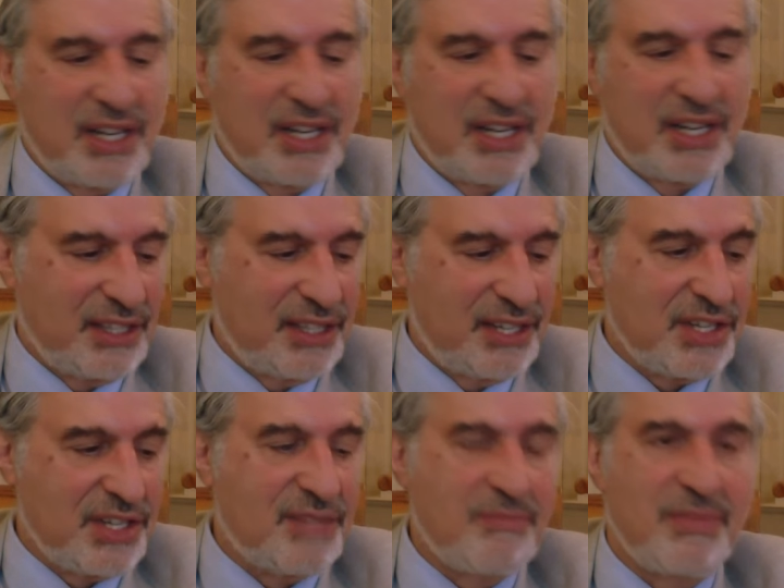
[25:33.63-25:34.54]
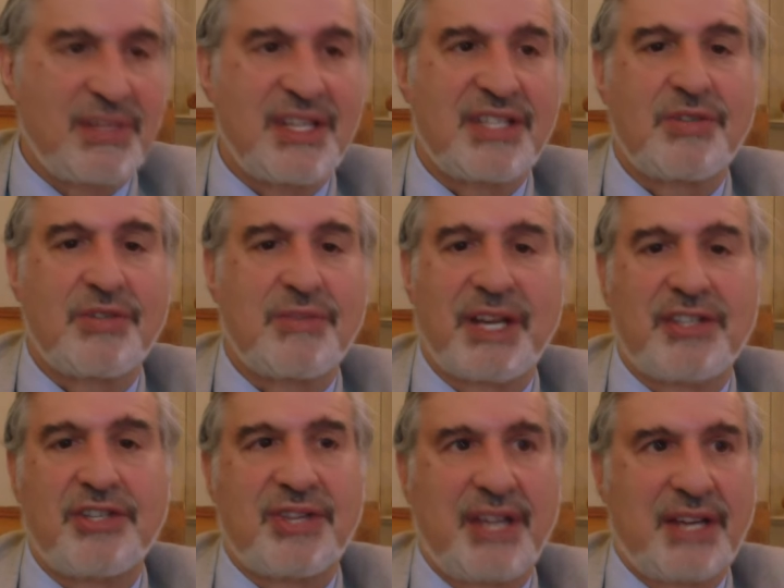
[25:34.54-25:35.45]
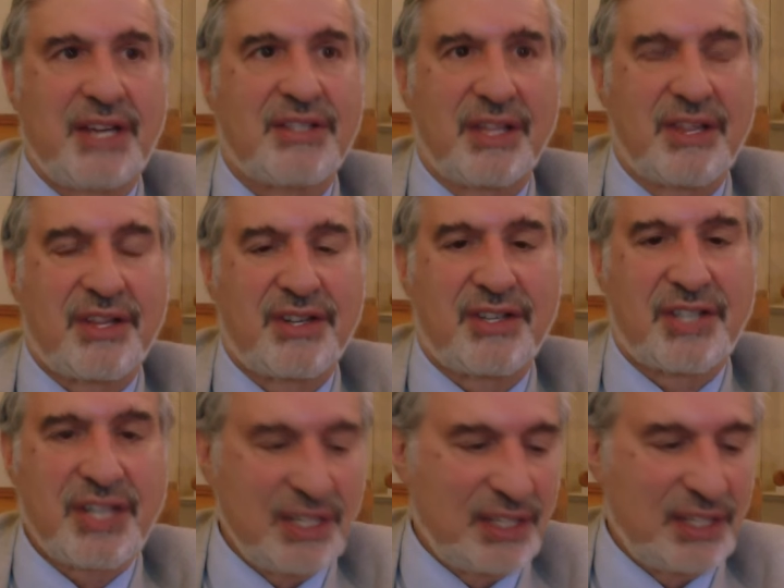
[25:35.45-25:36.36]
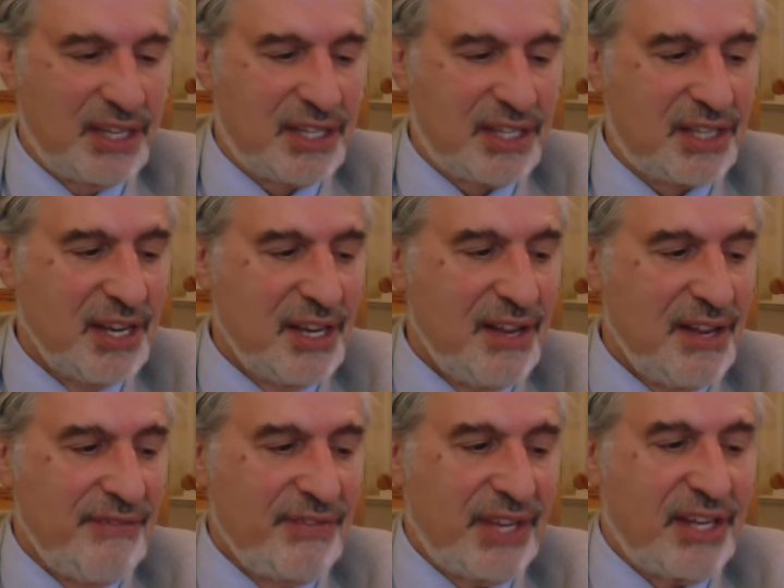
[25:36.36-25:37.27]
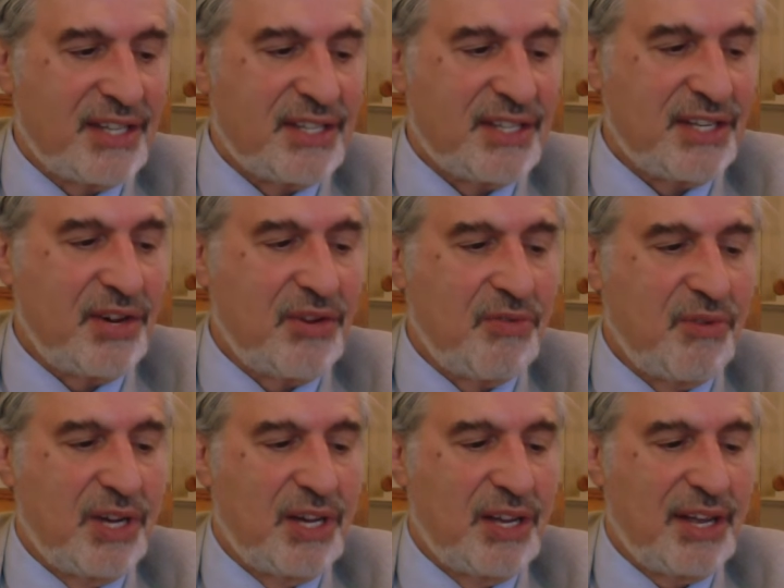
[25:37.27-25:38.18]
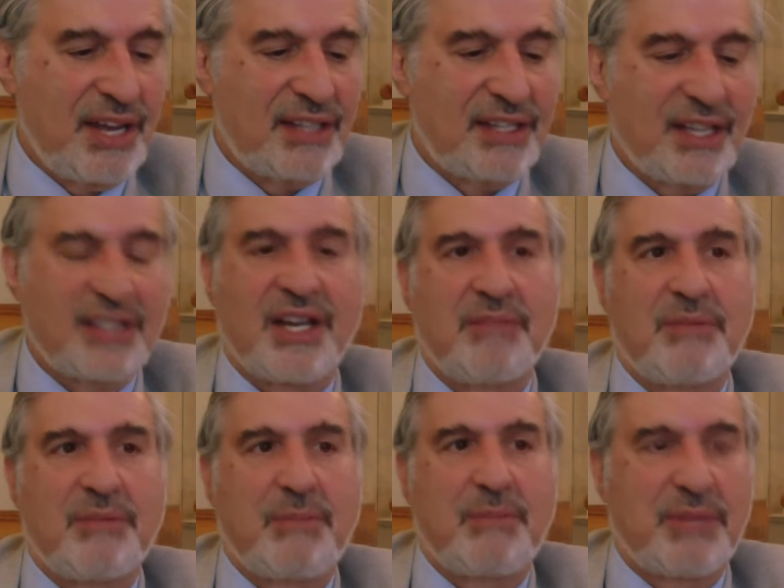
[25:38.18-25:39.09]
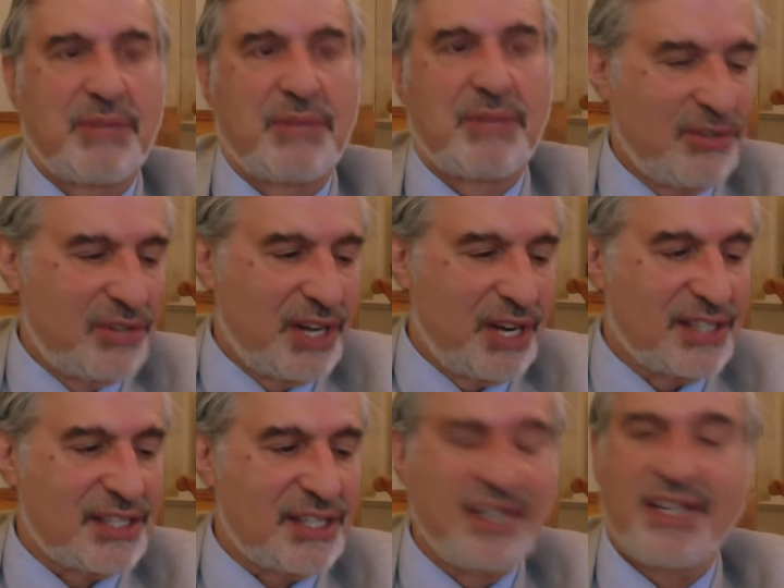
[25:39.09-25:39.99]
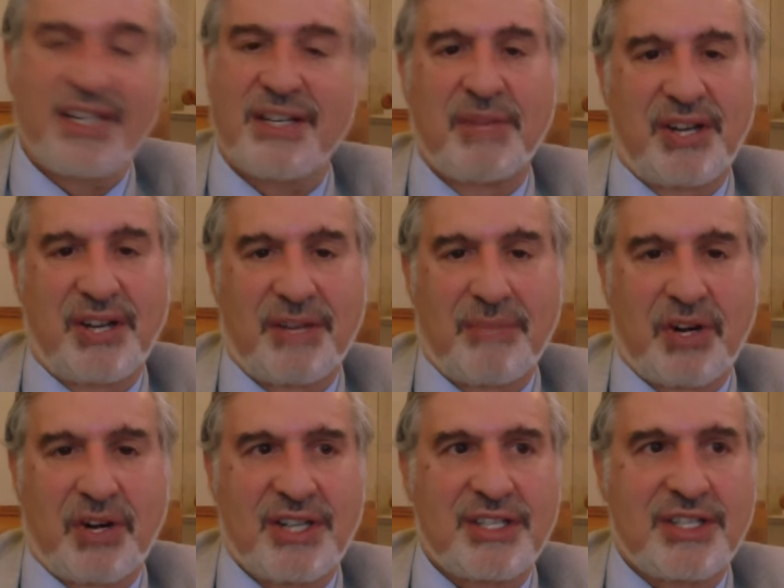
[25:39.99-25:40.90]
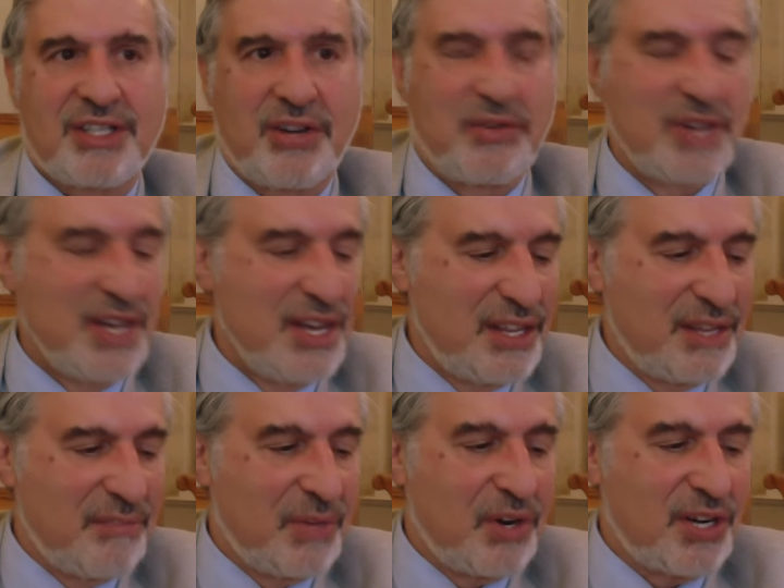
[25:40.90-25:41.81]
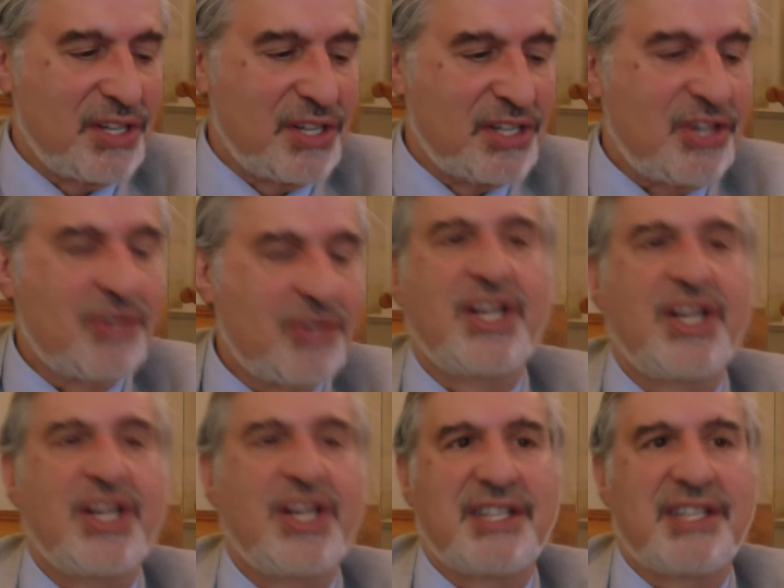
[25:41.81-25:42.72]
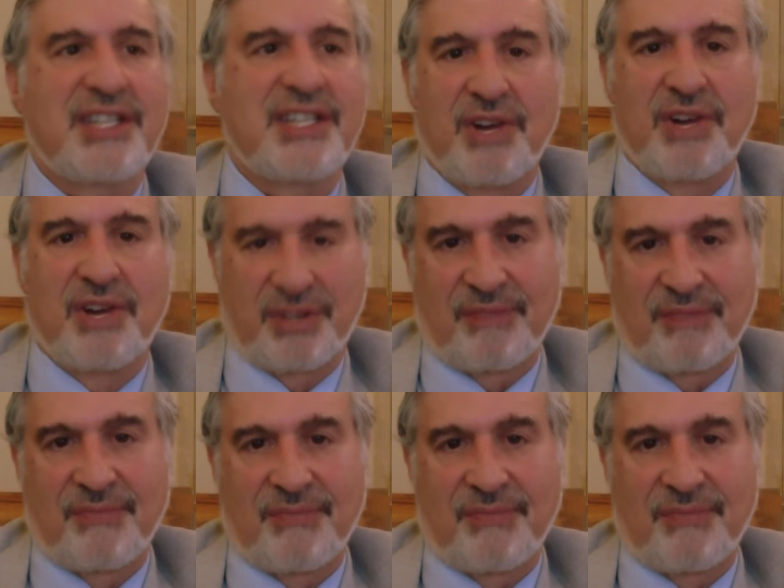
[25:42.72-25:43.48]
been collected. And this was my 2013 list. And so at that time, remember, Curiosity had been on Mars, so the Mars Curiosity rover